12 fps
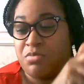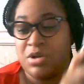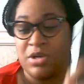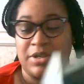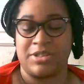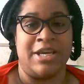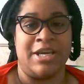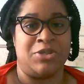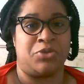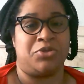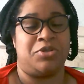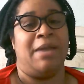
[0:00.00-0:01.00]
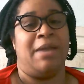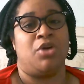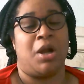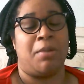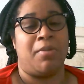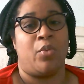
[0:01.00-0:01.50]
books. So today I'm
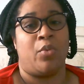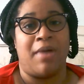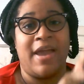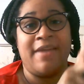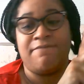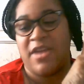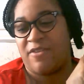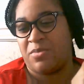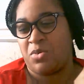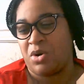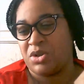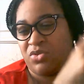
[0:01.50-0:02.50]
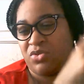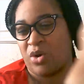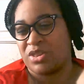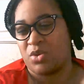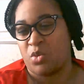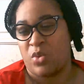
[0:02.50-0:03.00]
talking about one of my favorite books,
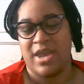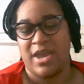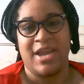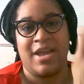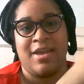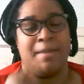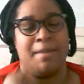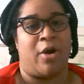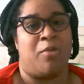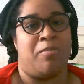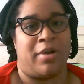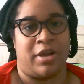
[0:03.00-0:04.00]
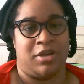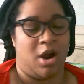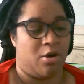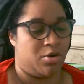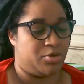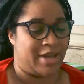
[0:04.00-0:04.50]
Fourth Wing by Rebecca
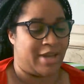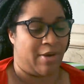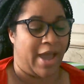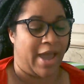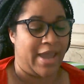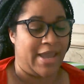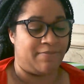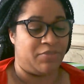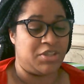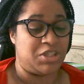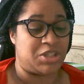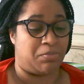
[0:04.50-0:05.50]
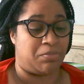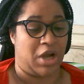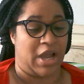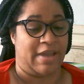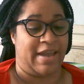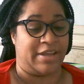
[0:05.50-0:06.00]
Yarros. Now, I this is a
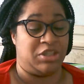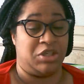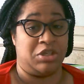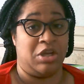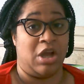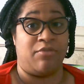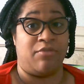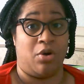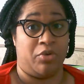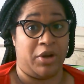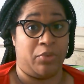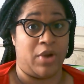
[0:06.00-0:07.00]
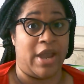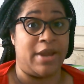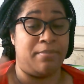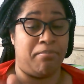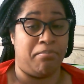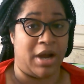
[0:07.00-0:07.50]
book I actually have already
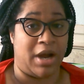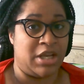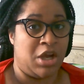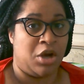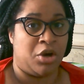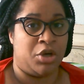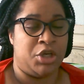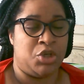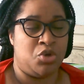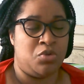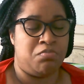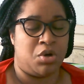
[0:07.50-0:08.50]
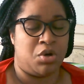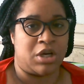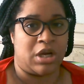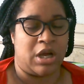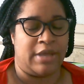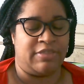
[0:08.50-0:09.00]
read, but her new
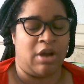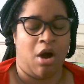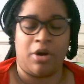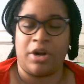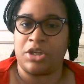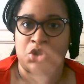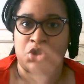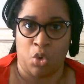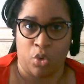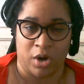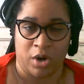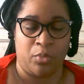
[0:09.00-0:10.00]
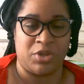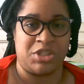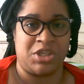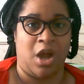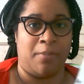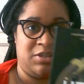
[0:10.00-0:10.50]
book by The Onyx Storm,
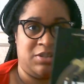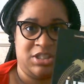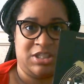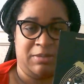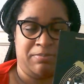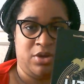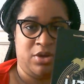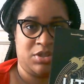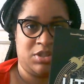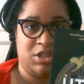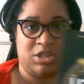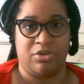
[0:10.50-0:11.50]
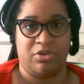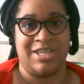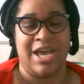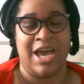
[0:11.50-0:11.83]
which comes in this Empyrean series,